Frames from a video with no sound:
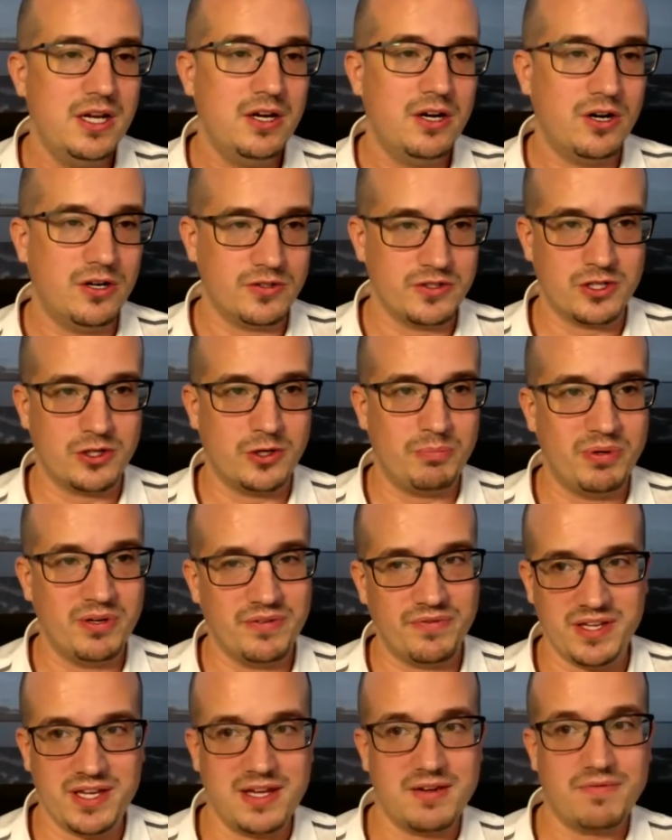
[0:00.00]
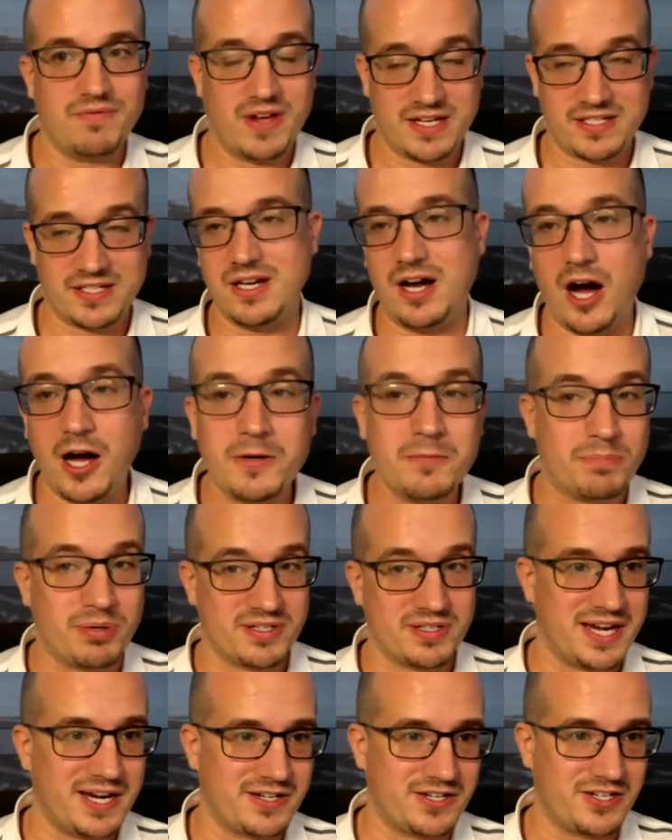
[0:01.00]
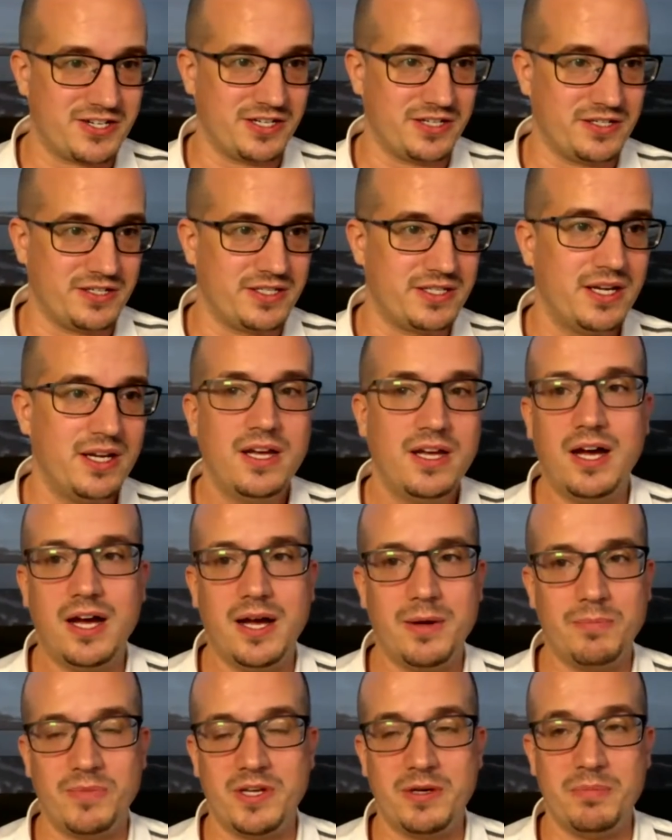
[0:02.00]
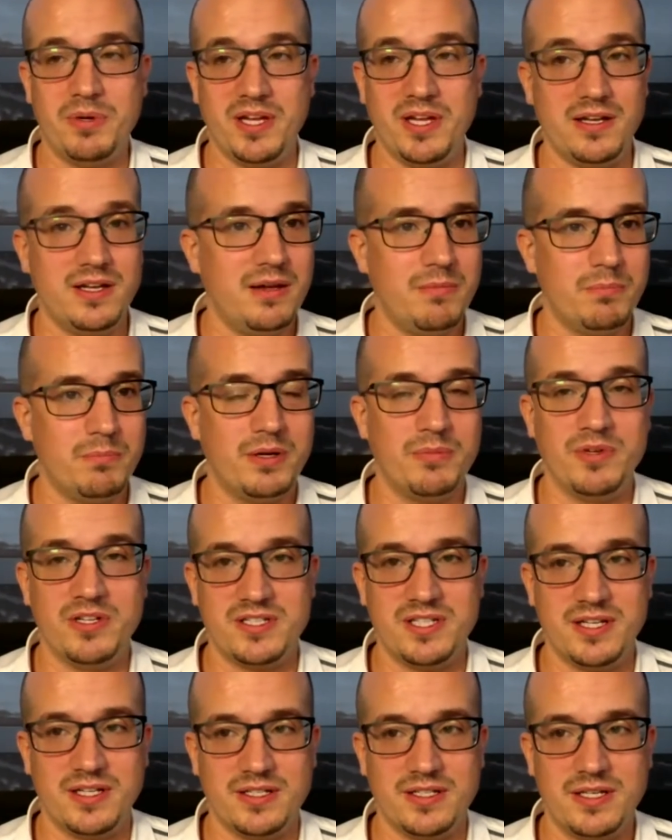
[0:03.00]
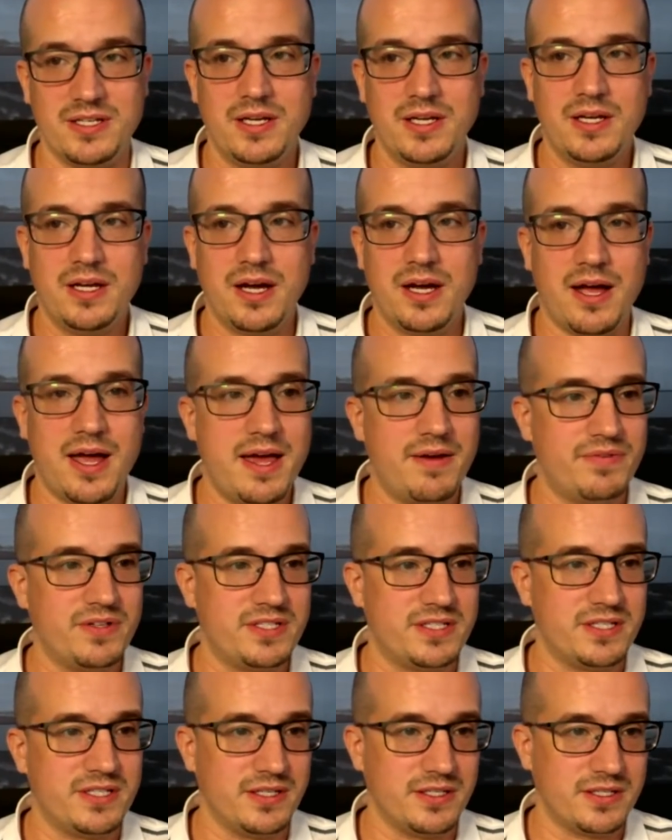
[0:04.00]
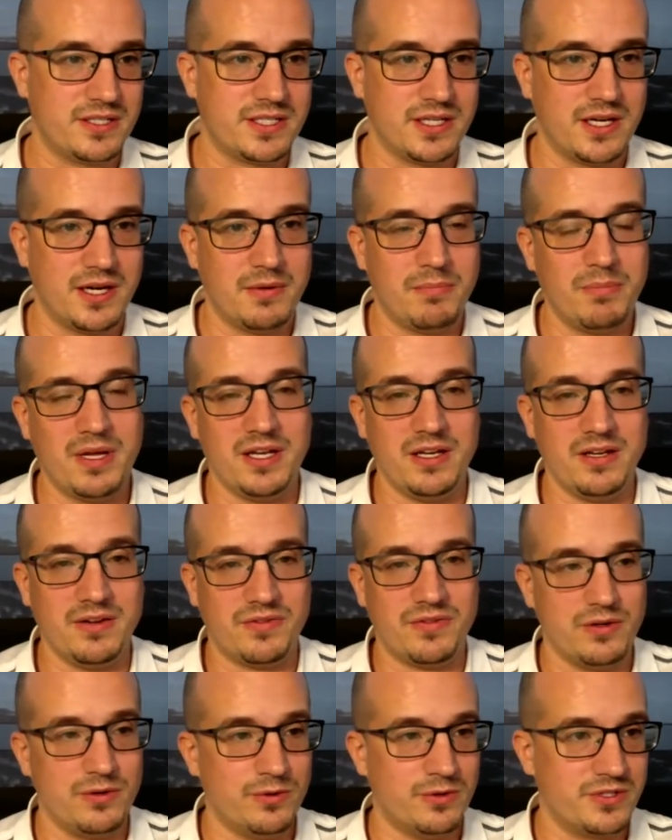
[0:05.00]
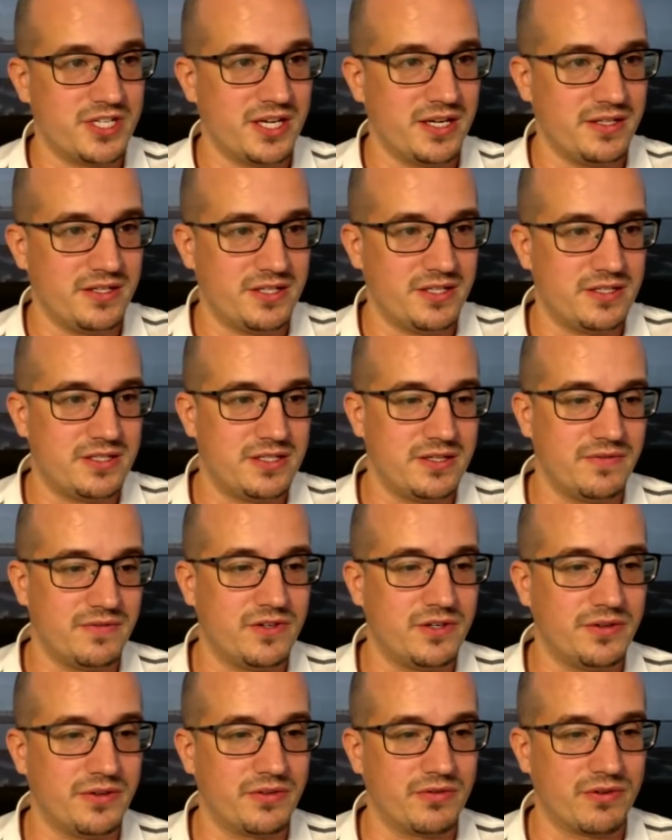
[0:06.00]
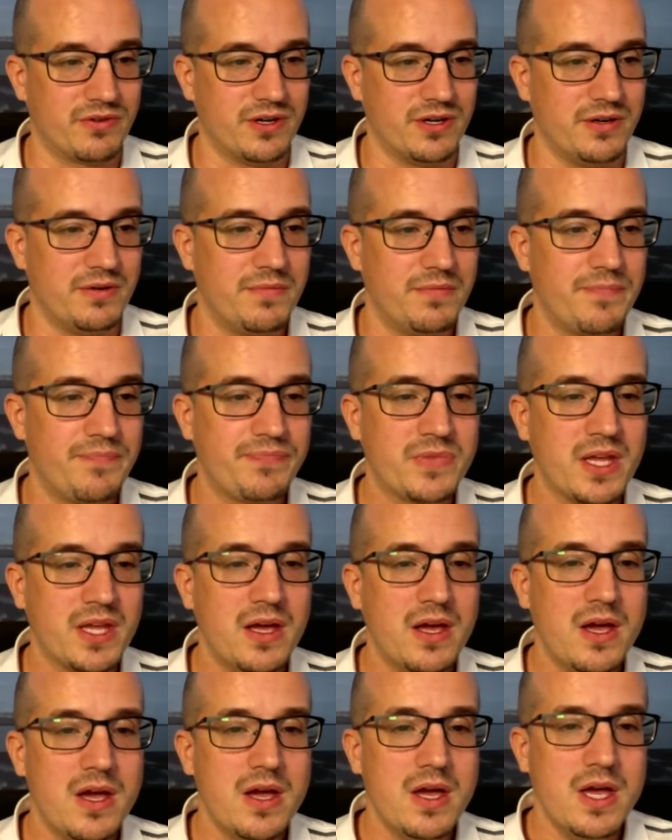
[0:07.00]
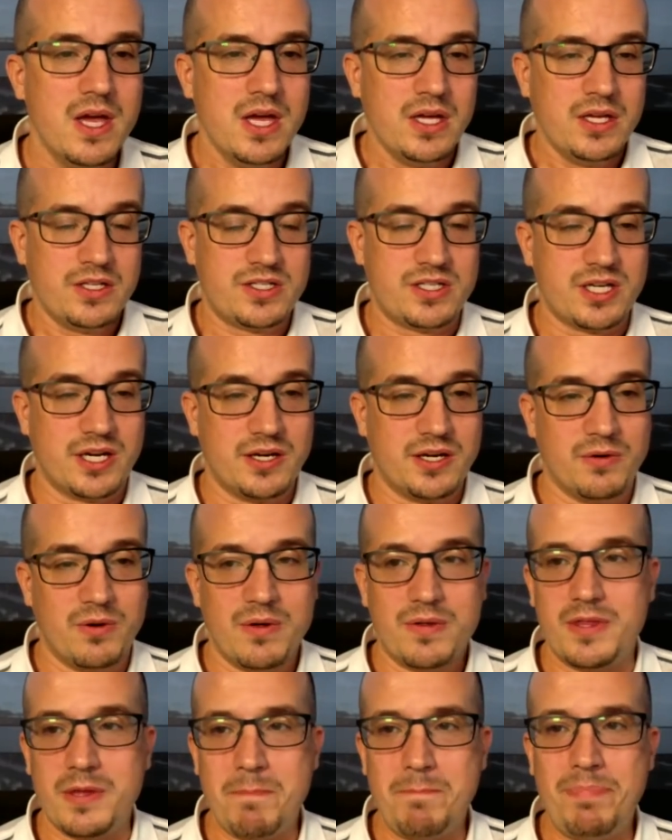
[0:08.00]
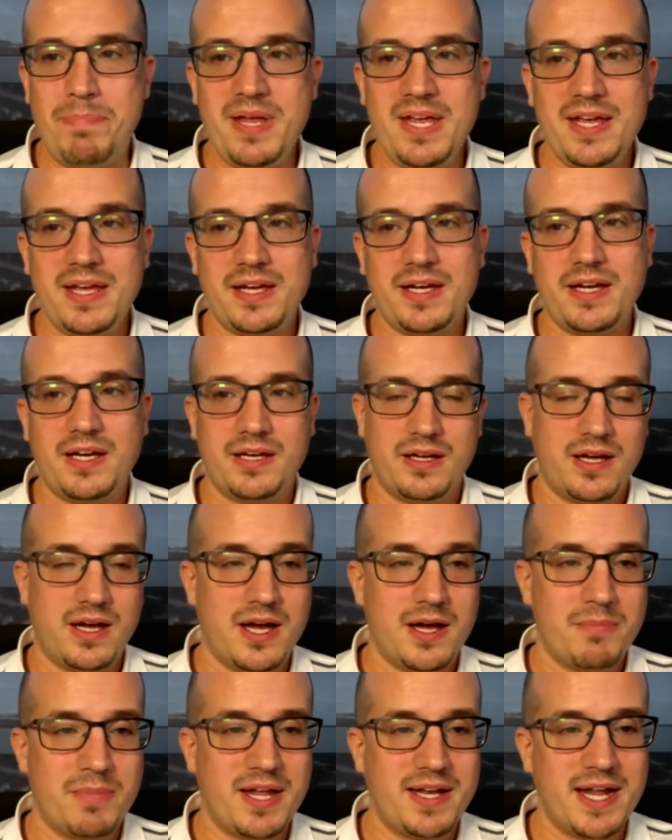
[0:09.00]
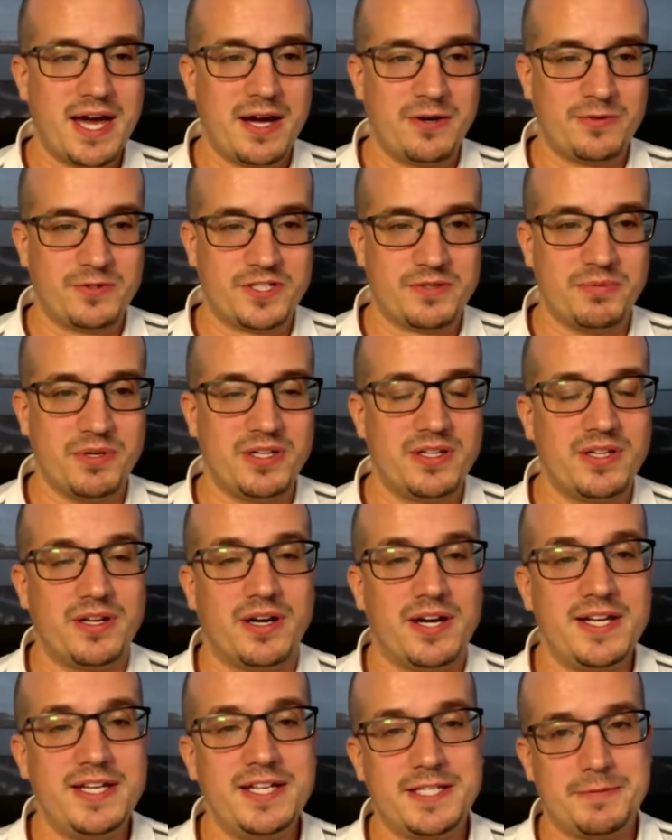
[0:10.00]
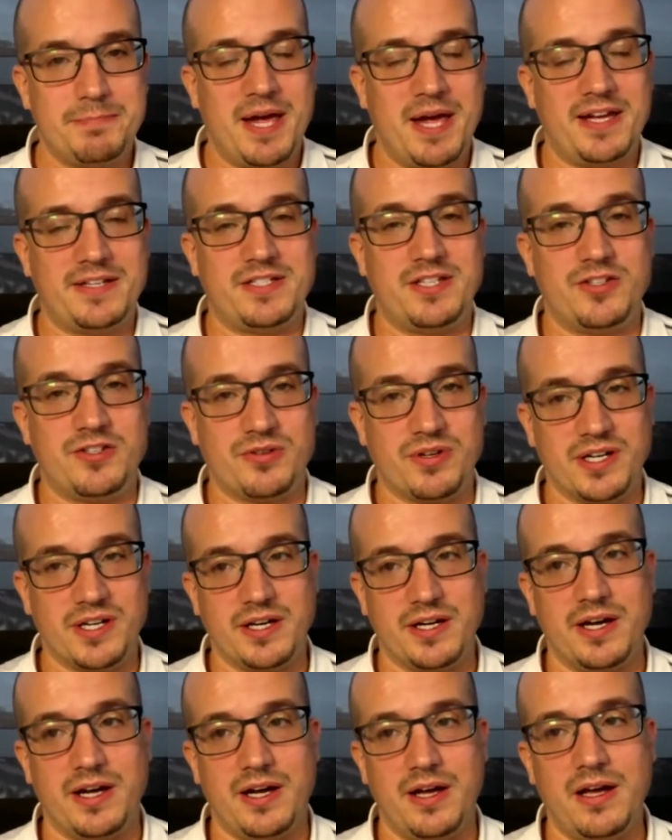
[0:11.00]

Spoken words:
on top of the investor unprotections that have been implemented ever since many of the law changes have gone through. So the big announcement that I'd expect to trigger